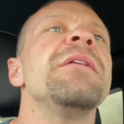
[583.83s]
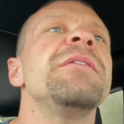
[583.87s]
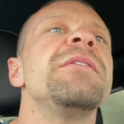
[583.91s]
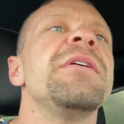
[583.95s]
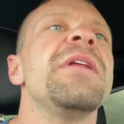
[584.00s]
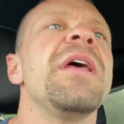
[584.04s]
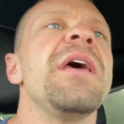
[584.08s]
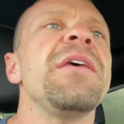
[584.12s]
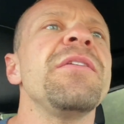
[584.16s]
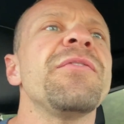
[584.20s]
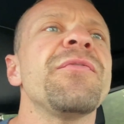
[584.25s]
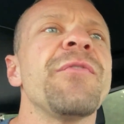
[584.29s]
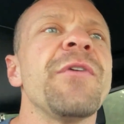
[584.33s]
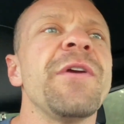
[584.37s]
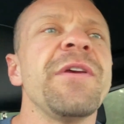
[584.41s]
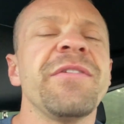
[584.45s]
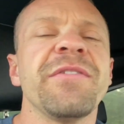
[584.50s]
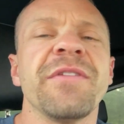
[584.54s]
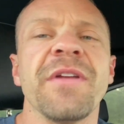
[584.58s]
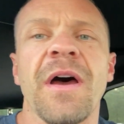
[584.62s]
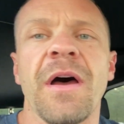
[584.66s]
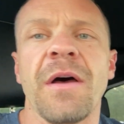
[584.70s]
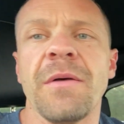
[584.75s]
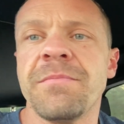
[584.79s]
Today's
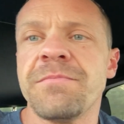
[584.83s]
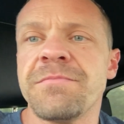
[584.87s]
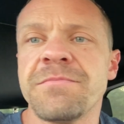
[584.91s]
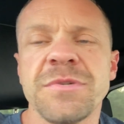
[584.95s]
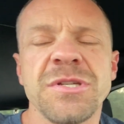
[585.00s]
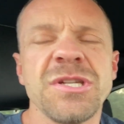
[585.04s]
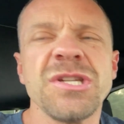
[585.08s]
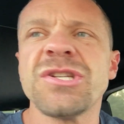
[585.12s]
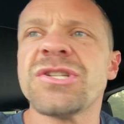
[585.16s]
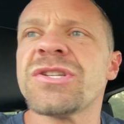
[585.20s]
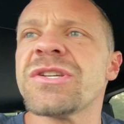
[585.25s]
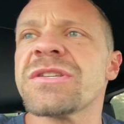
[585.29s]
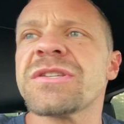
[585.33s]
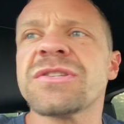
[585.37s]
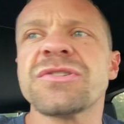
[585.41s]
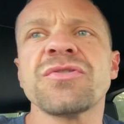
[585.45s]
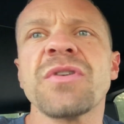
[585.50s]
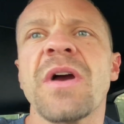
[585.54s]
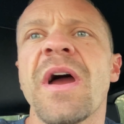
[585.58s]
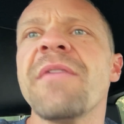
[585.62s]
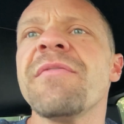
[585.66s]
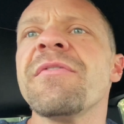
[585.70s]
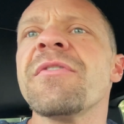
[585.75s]
freestyle. She's just driving